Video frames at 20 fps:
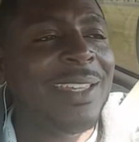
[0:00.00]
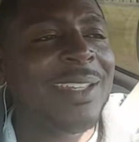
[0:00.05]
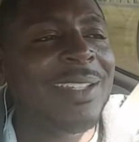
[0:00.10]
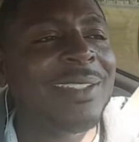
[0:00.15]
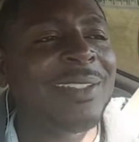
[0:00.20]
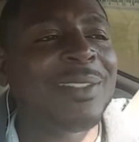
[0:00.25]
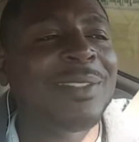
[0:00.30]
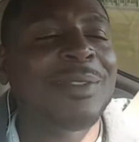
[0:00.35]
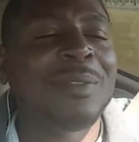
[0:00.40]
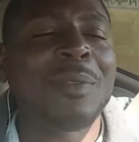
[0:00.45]

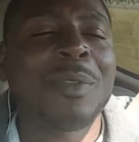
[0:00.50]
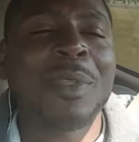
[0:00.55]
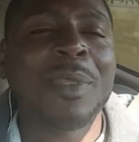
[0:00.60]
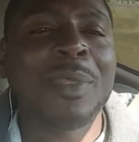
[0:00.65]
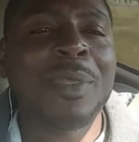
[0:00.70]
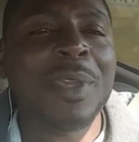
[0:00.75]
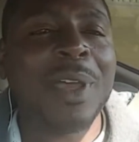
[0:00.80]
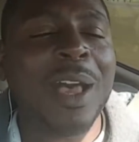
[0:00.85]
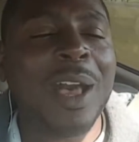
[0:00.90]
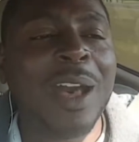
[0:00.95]
is
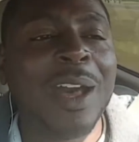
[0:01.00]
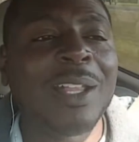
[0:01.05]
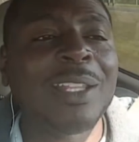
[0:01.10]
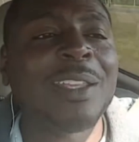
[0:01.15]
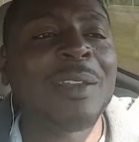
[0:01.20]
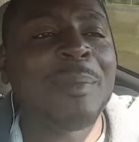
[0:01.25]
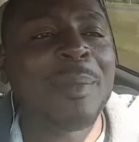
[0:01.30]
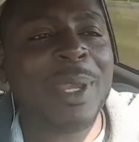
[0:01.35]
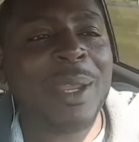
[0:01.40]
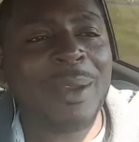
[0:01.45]

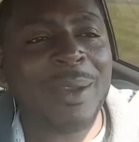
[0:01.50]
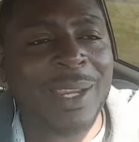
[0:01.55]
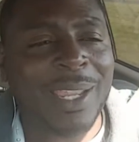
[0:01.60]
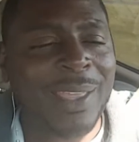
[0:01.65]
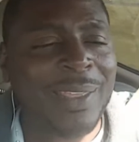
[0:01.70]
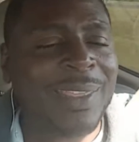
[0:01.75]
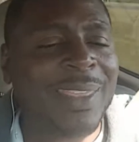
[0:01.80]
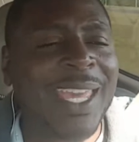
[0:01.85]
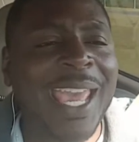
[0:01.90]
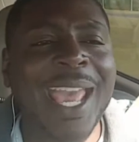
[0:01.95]

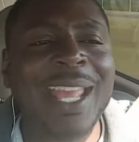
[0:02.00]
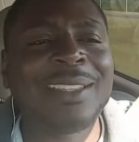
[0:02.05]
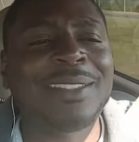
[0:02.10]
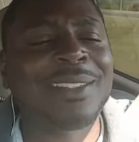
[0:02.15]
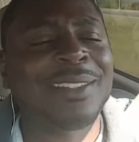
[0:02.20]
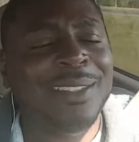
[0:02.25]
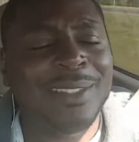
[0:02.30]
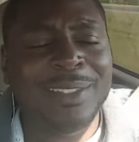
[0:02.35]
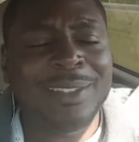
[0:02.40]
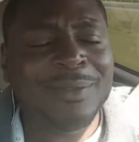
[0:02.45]
un-American.
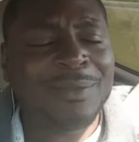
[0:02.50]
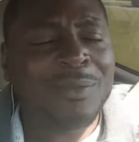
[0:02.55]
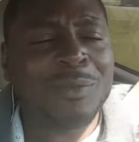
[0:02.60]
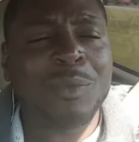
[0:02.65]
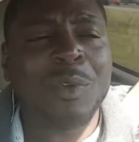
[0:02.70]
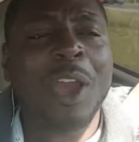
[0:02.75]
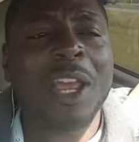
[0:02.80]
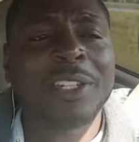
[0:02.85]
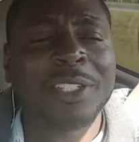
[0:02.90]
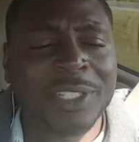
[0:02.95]
That's
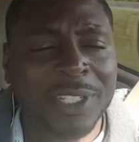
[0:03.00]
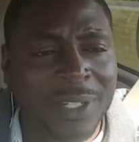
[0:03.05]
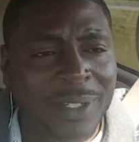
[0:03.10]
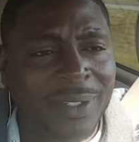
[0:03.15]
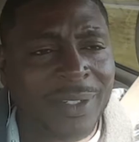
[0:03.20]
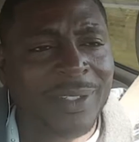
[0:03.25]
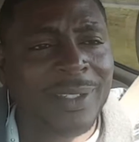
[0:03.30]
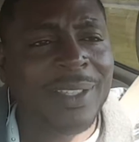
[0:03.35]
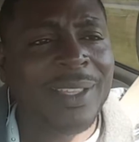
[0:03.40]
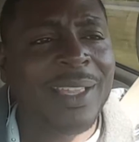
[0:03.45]
Russia.
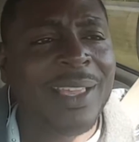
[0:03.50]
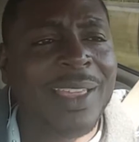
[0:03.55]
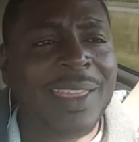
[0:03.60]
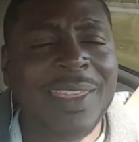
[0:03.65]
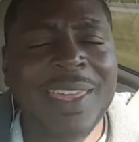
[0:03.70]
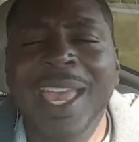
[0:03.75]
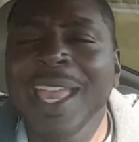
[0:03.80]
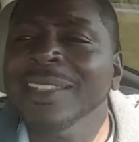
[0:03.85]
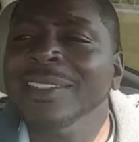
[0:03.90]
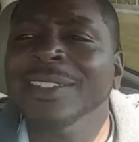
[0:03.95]

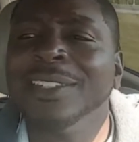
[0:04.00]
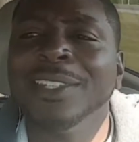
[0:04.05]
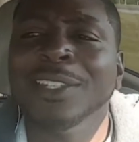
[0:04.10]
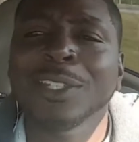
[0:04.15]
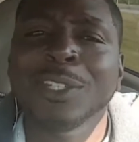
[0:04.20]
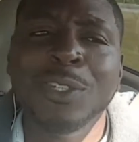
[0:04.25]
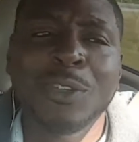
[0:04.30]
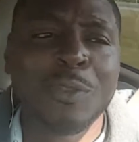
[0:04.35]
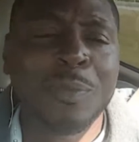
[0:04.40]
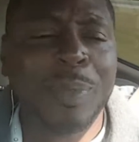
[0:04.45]
That's
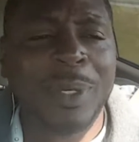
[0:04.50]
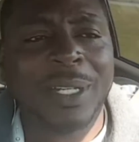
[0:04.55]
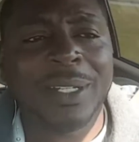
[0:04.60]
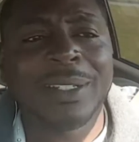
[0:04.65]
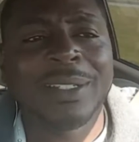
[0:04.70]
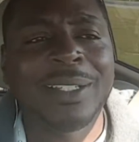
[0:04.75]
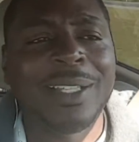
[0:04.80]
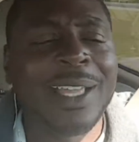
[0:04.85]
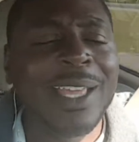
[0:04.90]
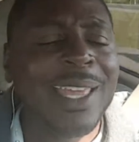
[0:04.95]
Cuba.
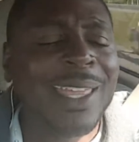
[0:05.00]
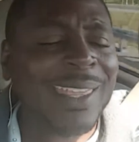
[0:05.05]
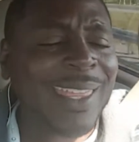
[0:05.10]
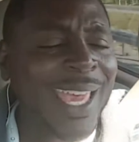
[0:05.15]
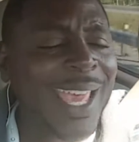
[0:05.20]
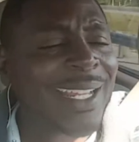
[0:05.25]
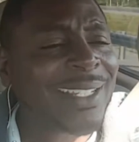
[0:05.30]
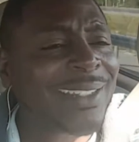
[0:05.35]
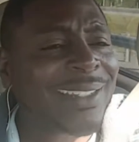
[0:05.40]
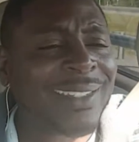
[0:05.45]

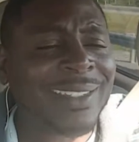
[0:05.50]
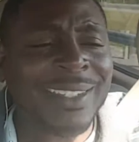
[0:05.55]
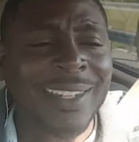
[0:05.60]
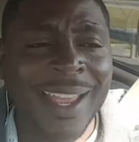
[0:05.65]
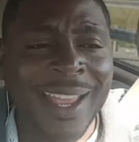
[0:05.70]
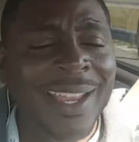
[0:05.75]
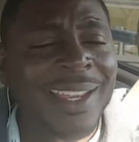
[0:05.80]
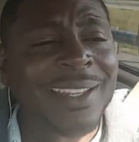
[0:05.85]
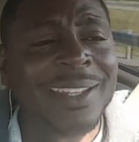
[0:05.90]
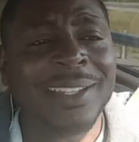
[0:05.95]
That's
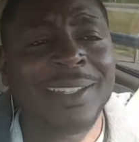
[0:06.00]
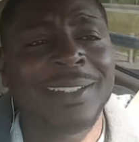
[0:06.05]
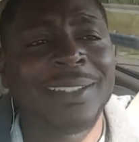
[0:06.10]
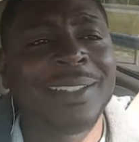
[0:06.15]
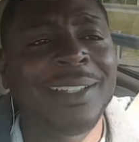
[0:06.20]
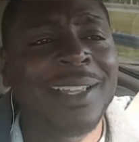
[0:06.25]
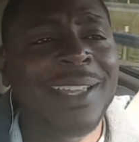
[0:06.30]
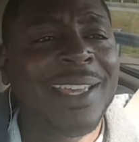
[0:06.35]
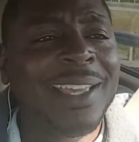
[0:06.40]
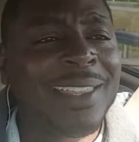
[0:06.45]
China.
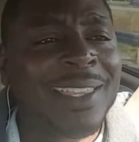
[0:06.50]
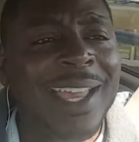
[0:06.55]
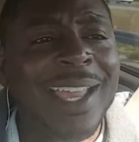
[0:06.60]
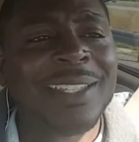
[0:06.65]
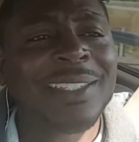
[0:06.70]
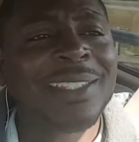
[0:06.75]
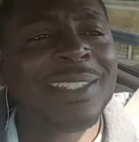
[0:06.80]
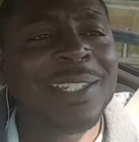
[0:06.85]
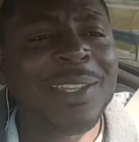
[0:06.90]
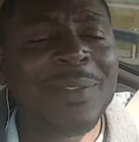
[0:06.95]

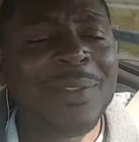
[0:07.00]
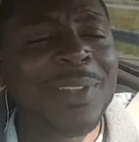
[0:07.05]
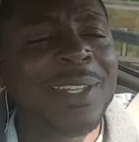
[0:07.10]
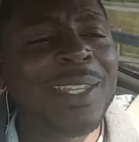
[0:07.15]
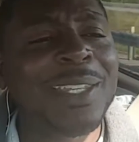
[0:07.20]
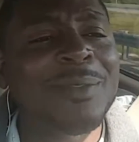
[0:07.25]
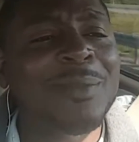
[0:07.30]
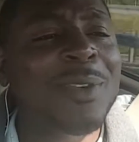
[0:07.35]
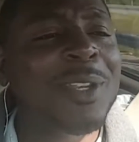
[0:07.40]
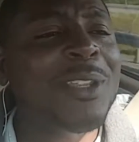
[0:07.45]
That's living
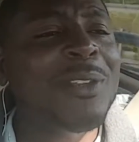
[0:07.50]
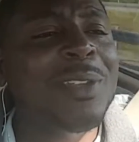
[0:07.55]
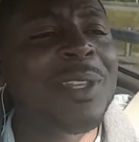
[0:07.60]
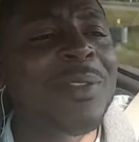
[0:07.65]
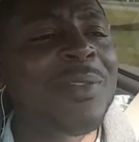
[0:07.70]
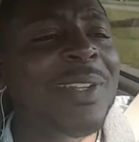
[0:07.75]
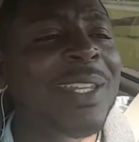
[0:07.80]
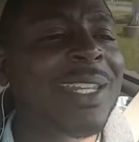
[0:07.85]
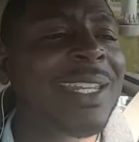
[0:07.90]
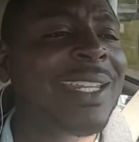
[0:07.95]

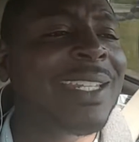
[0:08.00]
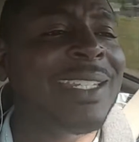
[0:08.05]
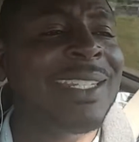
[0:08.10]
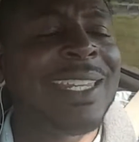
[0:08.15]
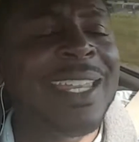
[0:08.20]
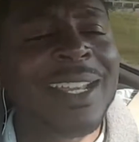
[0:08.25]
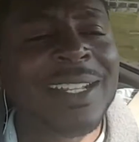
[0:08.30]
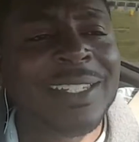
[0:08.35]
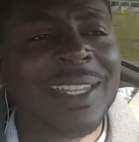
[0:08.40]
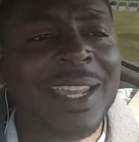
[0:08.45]
in a
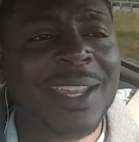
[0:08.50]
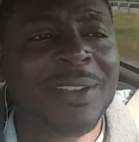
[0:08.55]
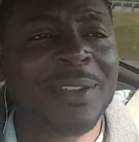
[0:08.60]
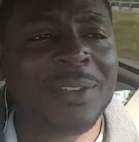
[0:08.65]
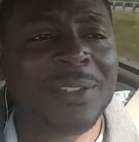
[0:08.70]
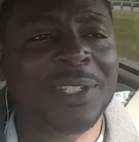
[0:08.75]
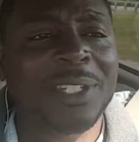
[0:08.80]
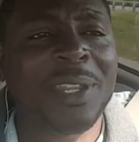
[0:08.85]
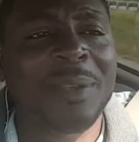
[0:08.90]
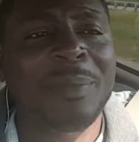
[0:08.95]

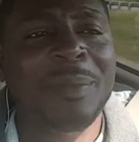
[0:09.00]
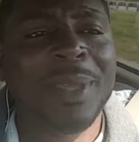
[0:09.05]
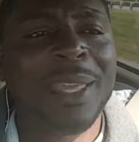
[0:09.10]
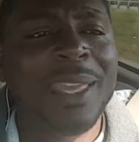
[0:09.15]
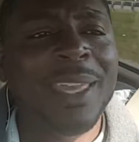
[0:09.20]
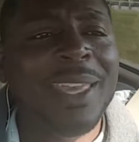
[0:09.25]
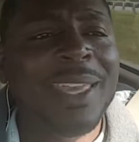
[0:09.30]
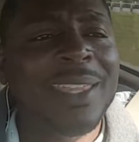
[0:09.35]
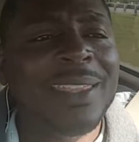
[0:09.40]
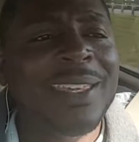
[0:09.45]
dictatorship
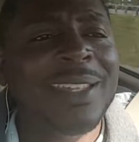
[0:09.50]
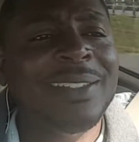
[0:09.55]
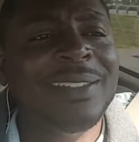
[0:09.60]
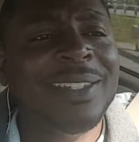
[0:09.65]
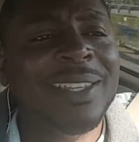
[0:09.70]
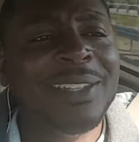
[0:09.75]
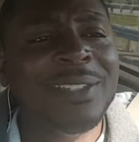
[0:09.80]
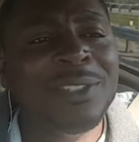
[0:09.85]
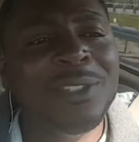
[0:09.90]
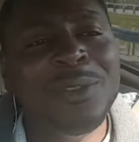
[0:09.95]
that
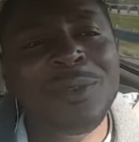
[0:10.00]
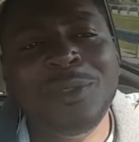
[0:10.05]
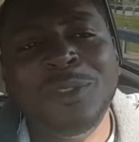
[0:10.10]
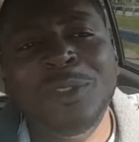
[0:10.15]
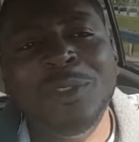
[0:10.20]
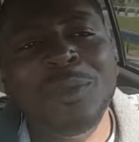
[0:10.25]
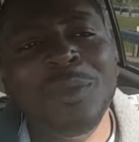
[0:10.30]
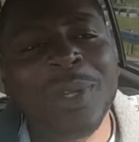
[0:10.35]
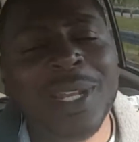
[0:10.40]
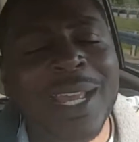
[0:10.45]
says you
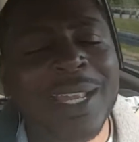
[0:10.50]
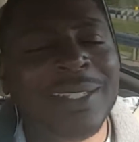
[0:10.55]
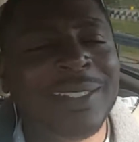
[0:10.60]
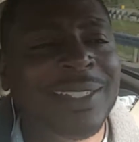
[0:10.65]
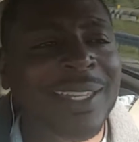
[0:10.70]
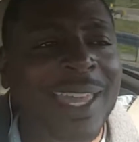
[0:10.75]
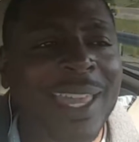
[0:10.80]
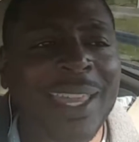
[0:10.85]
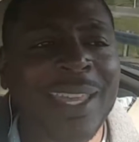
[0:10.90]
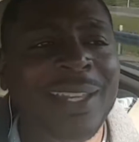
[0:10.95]
do what I
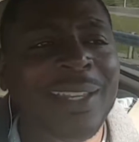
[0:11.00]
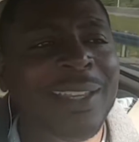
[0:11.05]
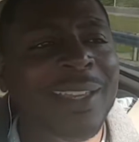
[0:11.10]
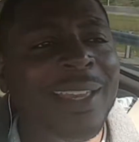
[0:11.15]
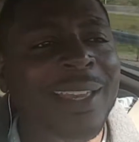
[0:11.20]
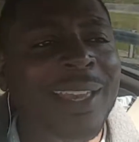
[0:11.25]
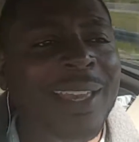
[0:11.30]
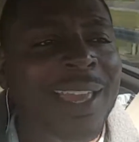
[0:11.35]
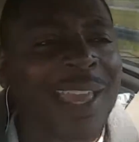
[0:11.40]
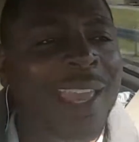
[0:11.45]
say
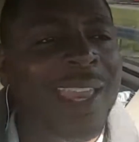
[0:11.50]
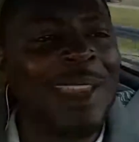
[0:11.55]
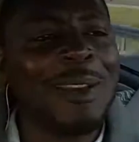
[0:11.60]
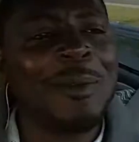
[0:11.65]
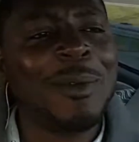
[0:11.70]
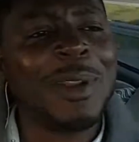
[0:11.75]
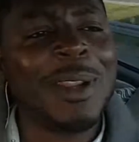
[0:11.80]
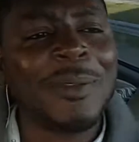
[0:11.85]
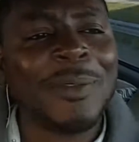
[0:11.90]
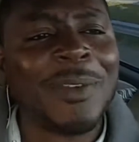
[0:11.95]

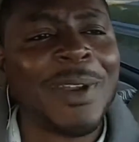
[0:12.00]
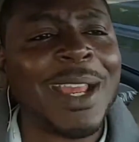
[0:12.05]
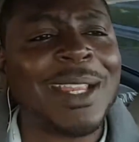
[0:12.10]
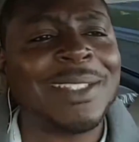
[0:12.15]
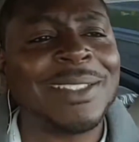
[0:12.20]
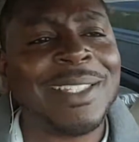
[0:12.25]
and whatever I